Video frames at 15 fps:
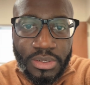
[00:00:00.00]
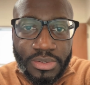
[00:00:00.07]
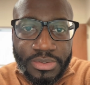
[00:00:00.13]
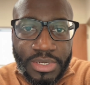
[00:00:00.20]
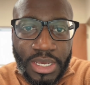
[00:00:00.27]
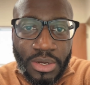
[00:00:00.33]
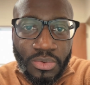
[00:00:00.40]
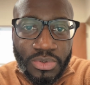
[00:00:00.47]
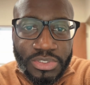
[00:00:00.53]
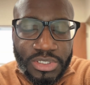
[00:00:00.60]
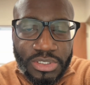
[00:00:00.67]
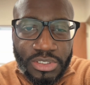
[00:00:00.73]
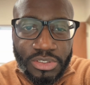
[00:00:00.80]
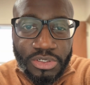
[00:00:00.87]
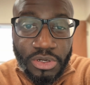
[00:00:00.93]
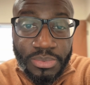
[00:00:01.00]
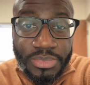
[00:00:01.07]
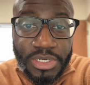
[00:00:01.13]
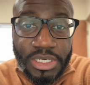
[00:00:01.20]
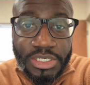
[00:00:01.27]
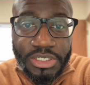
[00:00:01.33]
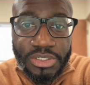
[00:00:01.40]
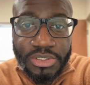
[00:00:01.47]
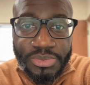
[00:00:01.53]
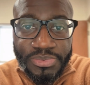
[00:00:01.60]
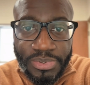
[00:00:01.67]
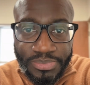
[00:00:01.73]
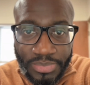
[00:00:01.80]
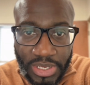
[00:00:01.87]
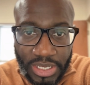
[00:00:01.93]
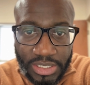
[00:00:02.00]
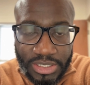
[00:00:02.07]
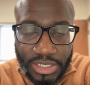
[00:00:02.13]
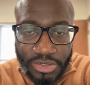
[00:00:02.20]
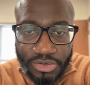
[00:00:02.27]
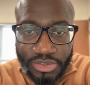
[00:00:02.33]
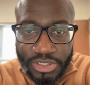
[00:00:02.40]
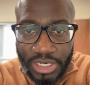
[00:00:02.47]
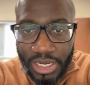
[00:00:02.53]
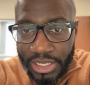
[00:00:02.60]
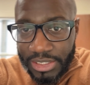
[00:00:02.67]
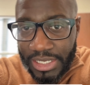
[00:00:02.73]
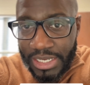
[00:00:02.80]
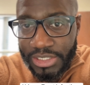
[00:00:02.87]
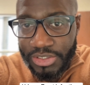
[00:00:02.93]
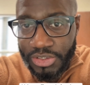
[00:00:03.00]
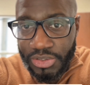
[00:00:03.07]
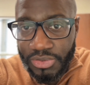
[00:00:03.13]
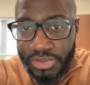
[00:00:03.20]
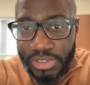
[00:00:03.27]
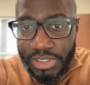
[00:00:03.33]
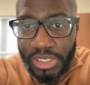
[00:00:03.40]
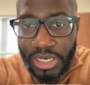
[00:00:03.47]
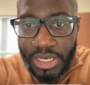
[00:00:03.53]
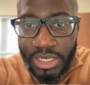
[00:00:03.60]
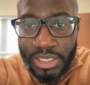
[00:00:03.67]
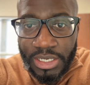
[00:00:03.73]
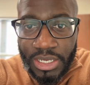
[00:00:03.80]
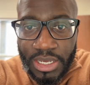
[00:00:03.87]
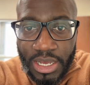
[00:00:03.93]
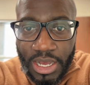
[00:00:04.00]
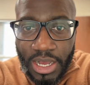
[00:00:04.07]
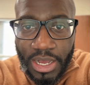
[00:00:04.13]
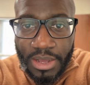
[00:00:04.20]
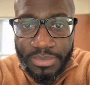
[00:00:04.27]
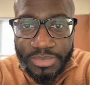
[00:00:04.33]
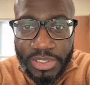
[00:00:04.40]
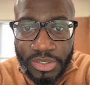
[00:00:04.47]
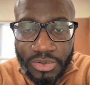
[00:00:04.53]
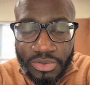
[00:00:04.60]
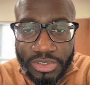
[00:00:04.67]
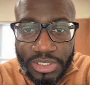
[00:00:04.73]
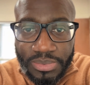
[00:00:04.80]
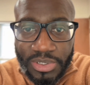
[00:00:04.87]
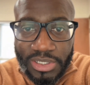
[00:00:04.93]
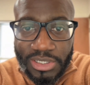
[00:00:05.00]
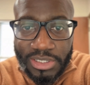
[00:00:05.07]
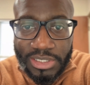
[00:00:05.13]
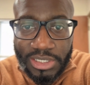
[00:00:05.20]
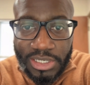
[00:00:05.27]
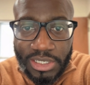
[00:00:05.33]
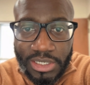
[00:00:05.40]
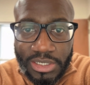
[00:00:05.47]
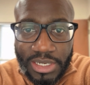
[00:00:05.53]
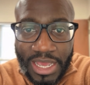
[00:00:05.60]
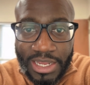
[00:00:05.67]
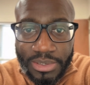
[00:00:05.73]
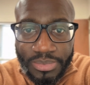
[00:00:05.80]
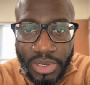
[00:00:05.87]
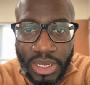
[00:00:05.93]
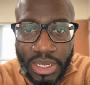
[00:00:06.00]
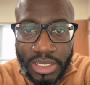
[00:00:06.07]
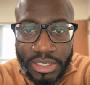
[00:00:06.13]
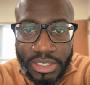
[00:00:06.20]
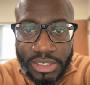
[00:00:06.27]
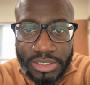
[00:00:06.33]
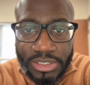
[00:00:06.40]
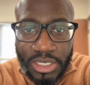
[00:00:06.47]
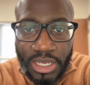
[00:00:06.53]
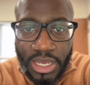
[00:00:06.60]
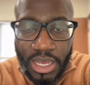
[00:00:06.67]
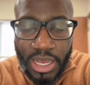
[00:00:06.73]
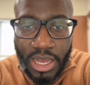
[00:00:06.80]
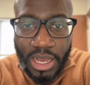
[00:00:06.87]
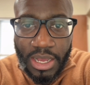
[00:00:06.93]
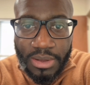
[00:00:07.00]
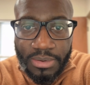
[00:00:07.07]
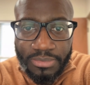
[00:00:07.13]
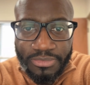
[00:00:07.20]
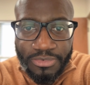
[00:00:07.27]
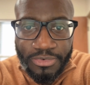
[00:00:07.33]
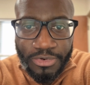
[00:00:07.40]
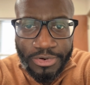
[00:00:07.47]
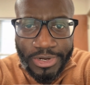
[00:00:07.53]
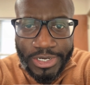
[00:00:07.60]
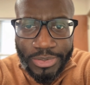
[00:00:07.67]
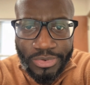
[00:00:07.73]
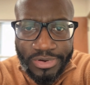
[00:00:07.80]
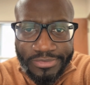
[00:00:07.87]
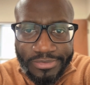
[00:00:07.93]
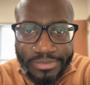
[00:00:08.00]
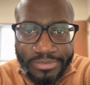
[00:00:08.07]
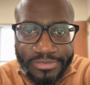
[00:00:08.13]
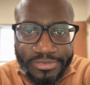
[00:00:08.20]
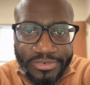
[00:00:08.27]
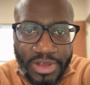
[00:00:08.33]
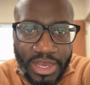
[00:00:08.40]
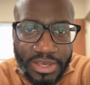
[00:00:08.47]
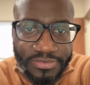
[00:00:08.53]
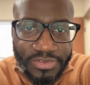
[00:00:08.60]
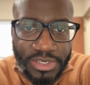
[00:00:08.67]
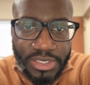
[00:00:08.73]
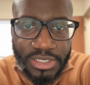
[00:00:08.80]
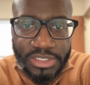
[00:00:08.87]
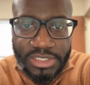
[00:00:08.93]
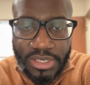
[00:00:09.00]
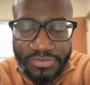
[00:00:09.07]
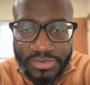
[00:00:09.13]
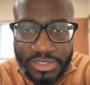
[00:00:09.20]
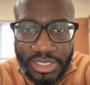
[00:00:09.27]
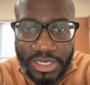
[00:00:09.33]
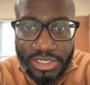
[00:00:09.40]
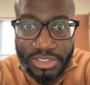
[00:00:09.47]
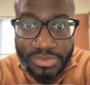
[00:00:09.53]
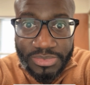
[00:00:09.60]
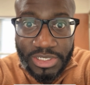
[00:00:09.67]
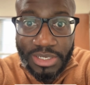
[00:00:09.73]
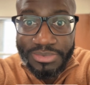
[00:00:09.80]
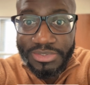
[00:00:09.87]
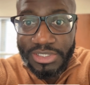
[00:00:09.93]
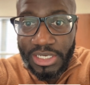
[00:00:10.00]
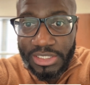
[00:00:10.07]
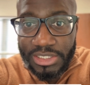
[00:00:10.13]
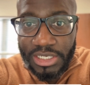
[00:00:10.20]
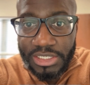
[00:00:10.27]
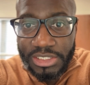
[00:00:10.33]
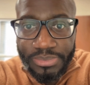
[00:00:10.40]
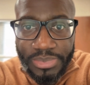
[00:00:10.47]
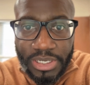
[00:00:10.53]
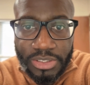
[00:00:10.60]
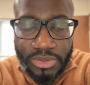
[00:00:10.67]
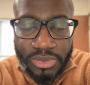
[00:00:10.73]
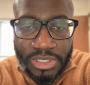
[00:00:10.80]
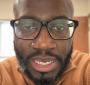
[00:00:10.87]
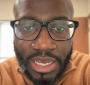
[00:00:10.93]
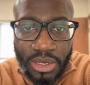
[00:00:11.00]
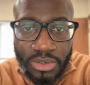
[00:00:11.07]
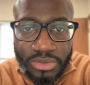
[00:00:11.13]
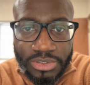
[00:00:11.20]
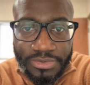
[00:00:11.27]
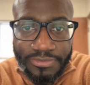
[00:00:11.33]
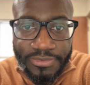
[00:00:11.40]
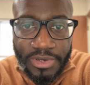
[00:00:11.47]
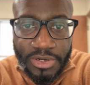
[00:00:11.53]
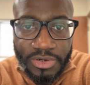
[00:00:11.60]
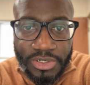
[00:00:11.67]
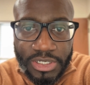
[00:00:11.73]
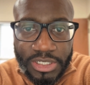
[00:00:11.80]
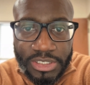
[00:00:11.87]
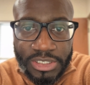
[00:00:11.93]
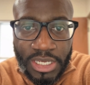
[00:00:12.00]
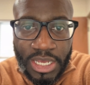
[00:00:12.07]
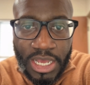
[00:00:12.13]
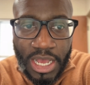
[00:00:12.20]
Now, once a determination has been made that your child has a UTI, they'll typically need antibiotics for anywhere from 5 days, 7 days, sometimes 10 days, depending on how severe it is.